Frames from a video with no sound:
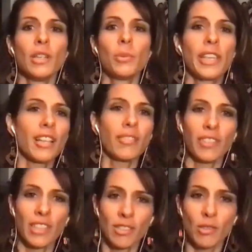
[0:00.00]
we can't
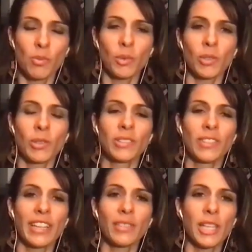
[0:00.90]
fix this world
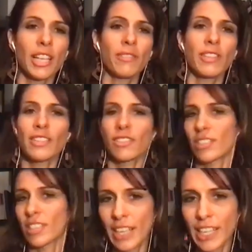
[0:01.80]
right we can't fix our
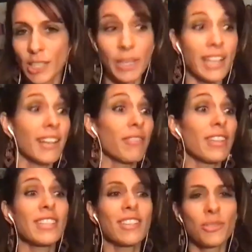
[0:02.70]
society we can't
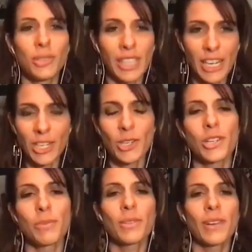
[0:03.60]
fix our
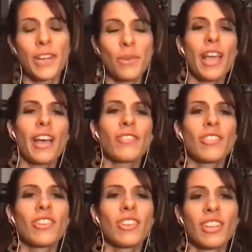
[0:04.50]
relationships right we have
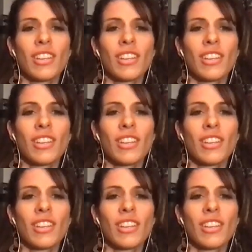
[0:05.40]
to